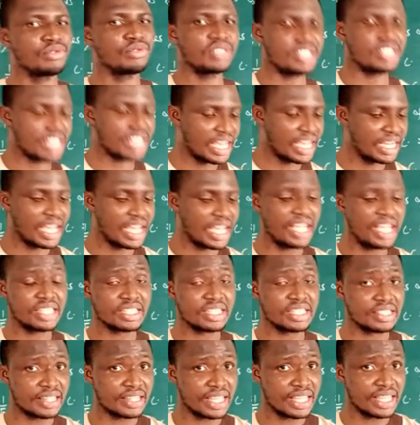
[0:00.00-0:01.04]
It's either it
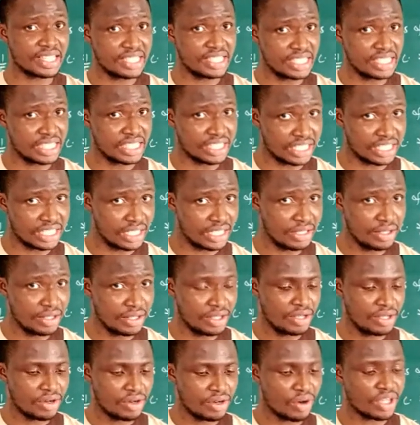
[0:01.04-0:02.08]
is 30 degree,
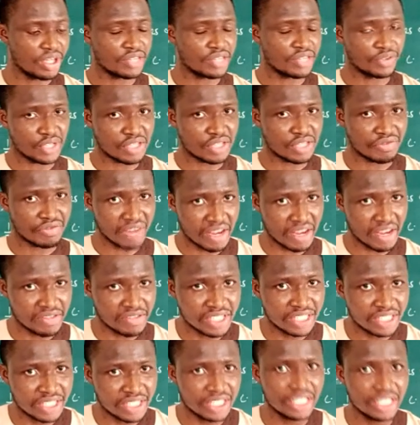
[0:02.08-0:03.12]
or it's 45
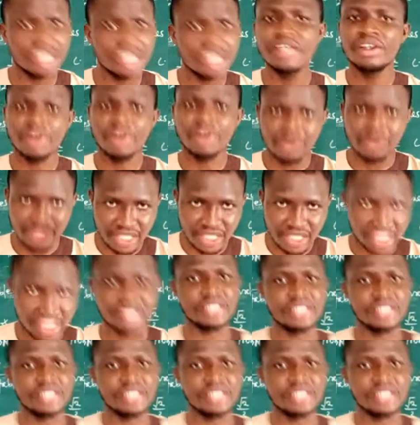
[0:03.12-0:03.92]
degree, or 60